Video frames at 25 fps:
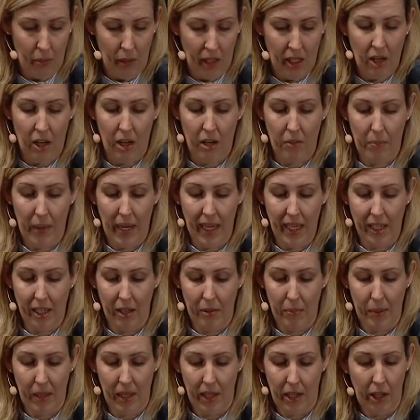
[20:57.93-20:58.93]
We can't
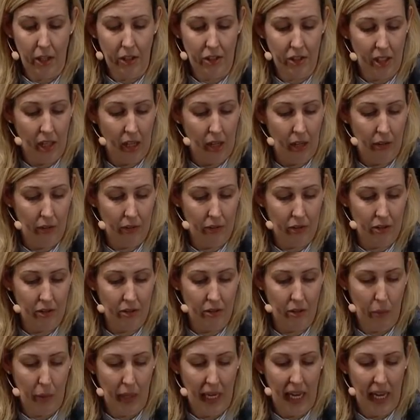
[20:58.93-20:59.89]
make it by ourselves.